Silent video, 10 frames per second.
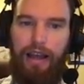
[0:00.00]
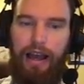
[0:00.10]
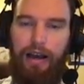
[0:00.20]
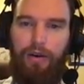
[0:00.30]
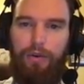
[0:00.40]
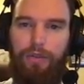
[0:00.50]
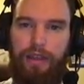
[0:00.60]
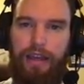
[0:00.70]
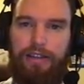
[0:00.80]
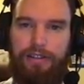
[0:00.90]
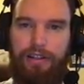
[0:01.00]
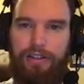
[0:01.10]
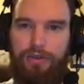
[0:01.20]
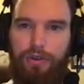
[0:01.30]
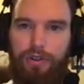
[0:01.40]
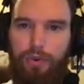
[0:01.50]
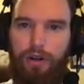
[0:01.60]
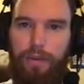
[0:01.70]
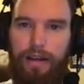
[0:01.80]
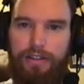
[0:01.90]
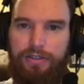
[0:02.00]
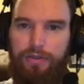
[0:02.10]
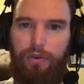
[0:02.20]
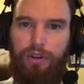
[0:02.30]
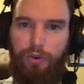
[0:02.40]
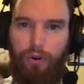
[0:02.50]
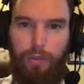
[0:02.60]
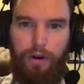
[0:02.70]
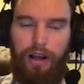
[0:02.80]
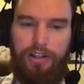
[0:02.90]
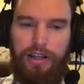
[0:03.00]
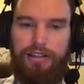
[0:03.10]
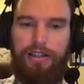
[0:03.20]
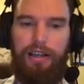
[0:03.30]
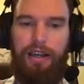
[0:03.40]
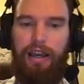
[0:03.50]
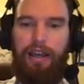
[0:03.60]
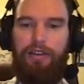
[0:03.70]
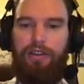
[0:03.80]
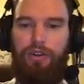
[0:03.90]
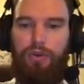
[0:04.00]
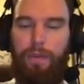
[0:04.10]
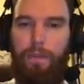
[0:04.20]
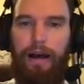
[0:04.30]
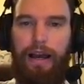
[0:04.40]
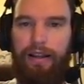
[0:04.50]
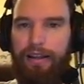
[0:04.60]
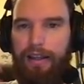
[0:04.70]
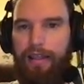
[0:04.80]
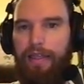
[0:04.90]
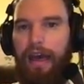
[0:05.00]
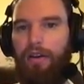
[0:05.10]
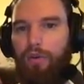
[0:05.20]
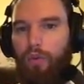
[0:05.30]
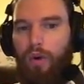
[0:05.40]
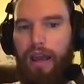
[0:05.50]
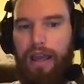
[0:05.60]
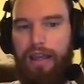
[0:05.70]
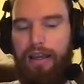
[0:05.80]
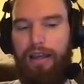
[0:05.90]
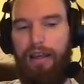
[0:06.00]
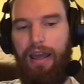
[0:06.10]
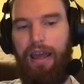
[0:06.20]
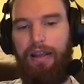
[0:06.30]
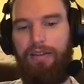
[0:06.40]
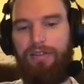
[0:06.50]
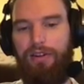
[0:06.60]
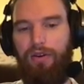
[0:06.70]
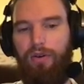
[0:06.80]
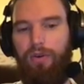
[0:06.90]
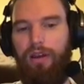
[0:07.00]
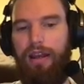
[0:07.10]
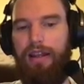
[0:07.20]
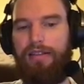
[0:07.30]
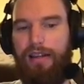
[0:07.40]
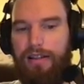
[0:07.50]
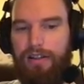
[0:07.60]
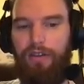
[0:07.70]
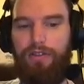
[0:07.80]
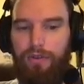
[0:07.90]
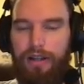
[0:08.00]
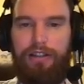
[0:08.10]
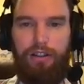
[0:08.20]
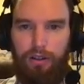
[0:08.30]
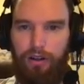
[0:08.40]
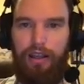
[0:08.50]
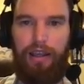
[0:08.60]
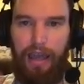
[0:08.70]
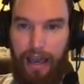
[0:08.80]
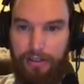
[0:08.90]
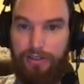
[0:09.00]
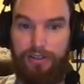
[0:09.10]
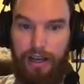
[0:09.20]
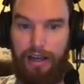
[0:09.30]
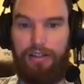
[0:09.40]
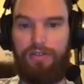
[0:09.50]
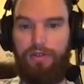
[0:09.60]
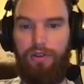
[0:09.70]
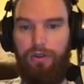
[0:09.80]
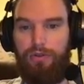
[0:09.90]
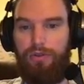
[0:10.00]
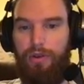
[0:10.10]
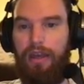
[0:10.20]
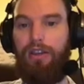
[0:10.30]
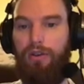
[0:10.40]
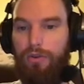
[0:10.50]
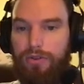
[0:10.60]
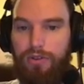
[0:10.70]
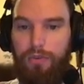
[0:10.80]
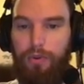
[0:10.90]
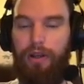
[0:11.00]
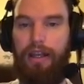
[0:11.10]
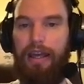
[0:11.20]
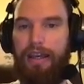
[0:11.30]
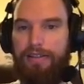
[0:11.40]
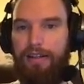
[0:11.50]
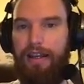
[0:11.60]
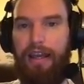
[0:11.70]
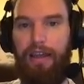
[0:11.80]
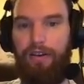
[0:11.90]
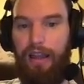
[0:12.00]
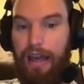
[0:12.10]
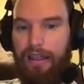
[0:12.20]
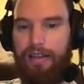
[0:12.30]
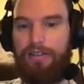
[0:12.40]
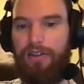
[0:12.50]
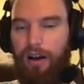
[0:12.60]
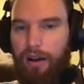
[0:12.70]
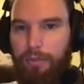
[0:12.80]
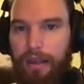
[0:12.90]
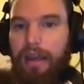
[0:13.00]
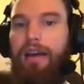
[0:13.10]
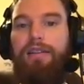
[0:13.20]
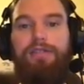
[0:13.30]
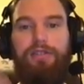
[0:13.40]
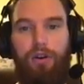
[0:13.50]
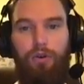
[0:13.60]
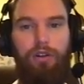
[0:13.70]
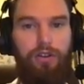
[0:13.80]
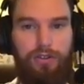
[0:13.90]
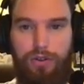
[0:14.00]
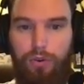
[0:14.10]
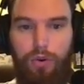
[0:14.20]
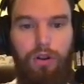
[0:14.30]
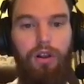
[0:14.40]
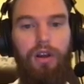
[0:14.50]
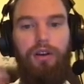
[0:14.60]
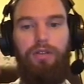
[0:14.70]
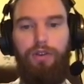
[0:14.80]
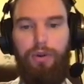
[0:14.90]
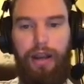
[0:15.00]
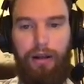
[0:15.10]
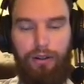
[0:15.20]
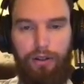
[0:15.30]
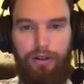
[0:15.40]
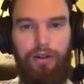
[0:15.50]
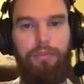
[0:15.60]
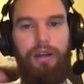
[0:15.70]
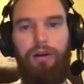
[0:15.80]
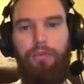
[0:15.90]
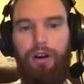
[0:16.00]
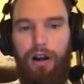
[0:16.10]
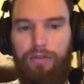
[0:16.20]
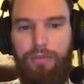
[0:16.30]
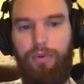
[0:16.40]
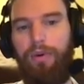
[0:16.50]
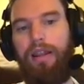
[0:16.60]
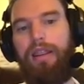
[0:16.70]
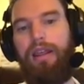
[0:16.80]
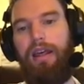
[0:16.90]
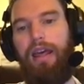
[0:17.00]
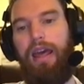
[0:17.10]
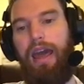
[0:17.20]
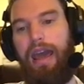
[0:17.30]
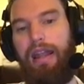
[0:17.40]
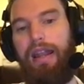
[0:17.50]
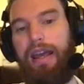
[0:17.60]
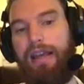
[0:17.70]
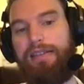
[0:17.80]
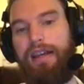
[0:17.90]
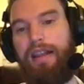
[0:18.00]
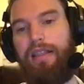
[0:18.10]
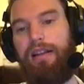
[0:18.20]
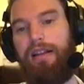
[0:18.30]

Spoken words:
how the case study is going to work best for your project, and you compile it in that way. And so it is a self-directed learning exercise for you to get used to putting a case study together like this on Behance. It's a whole nother tool for you to now learn and become more comfortable with. And like I said, the